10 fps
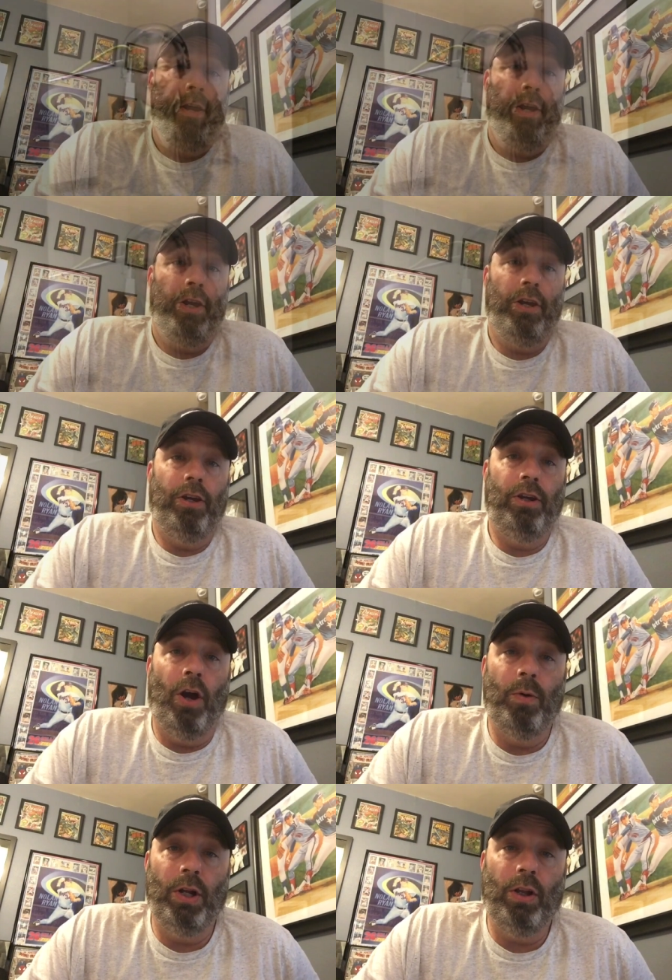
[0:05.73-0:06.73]

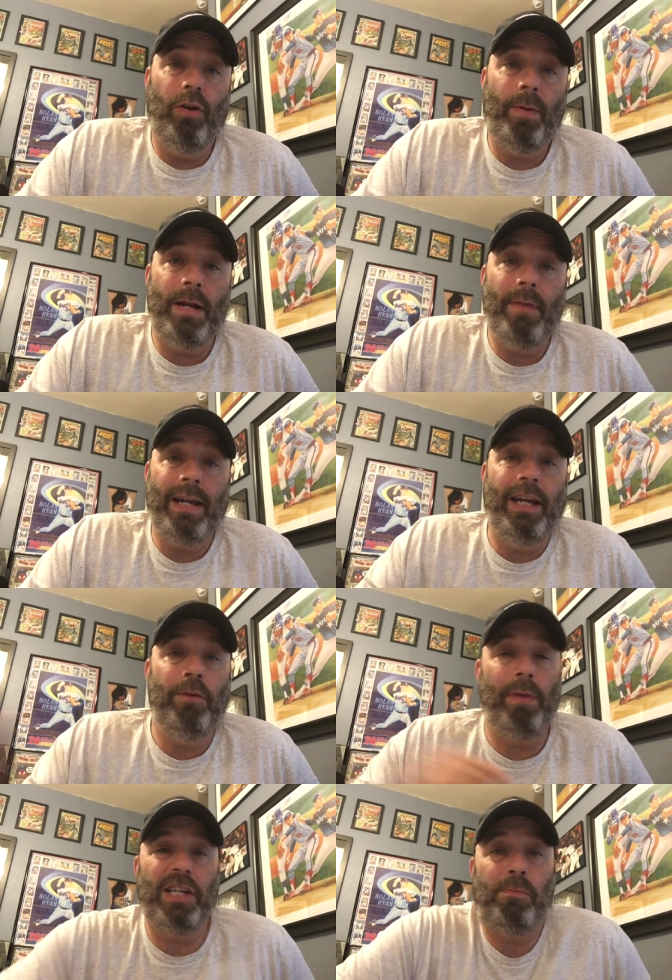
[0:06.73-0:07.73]
Yo and hello, everybody. Mike here,
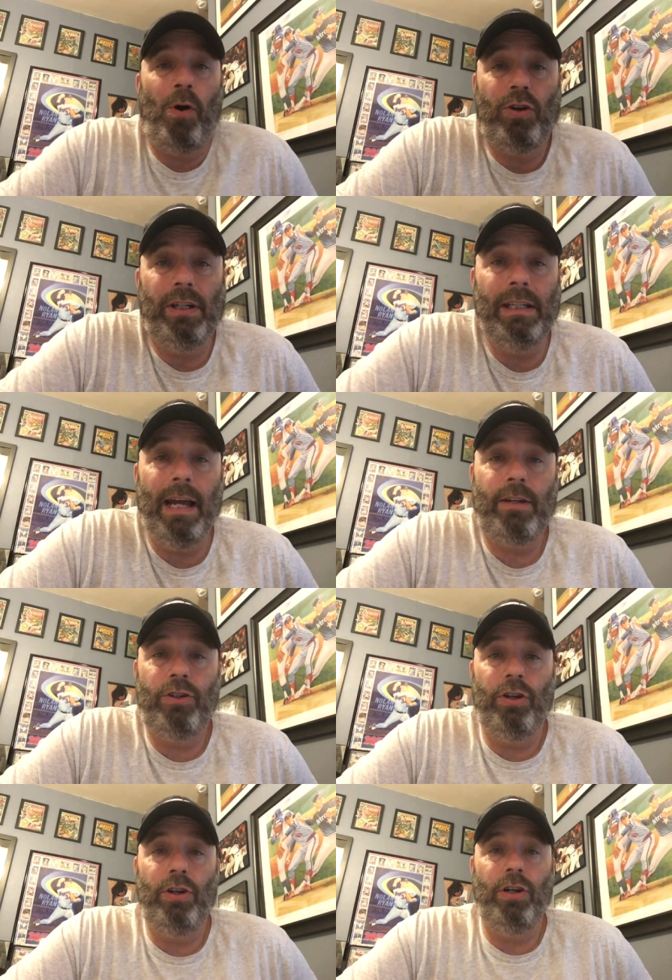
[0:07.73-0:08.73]
Baseball
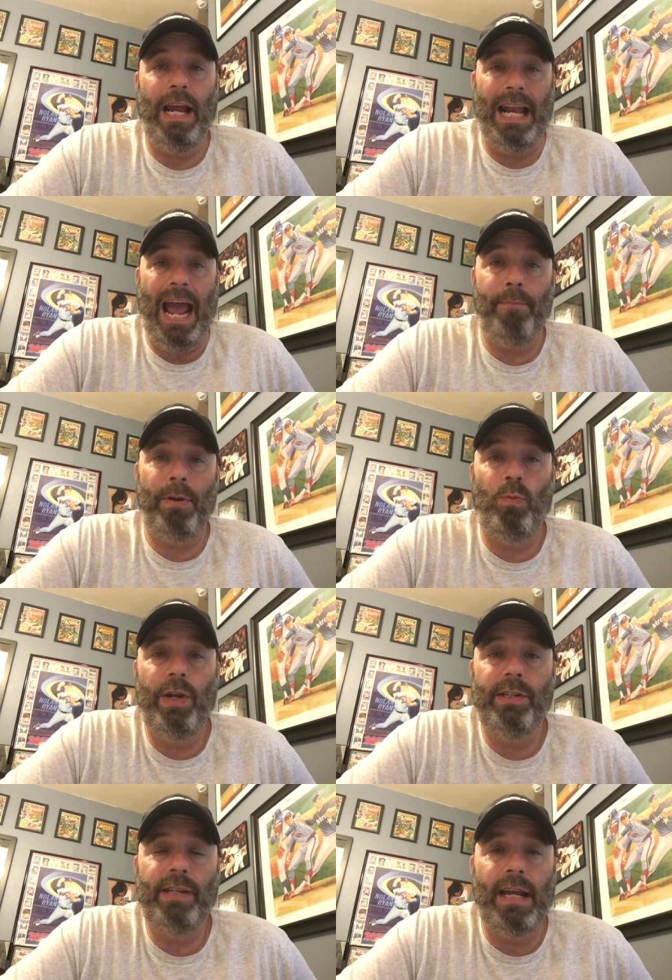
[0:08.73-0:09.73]
Collector, and happy
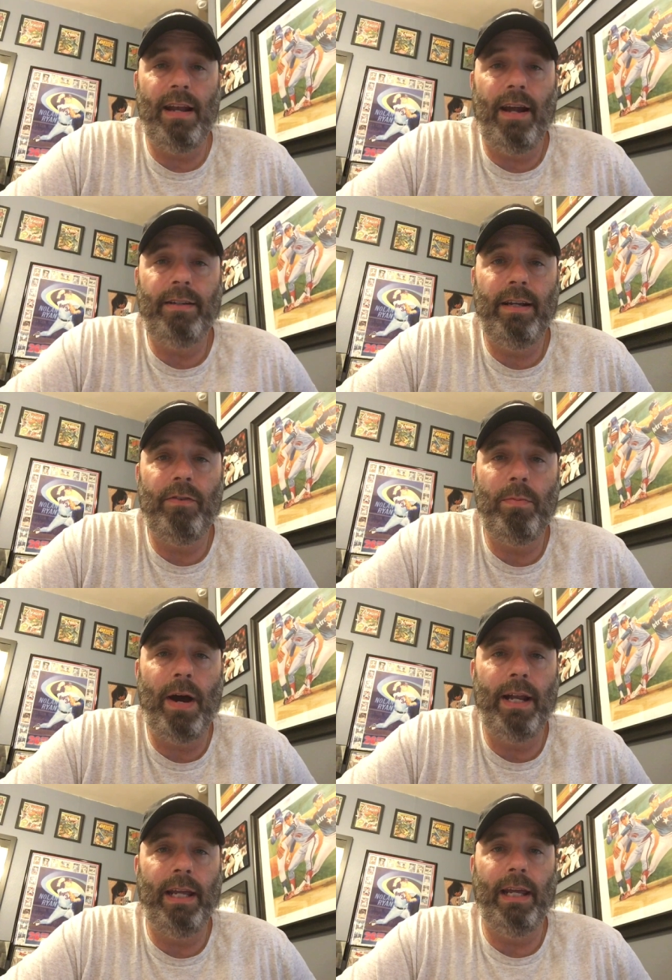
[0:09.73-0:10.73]
Wednesday night to
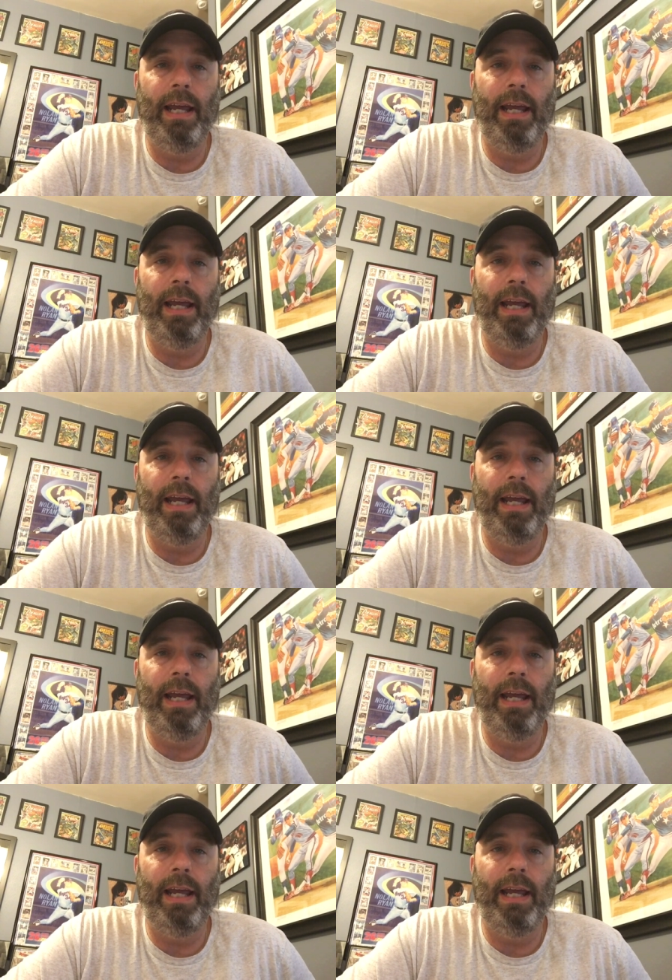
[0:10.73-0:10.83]
everybody.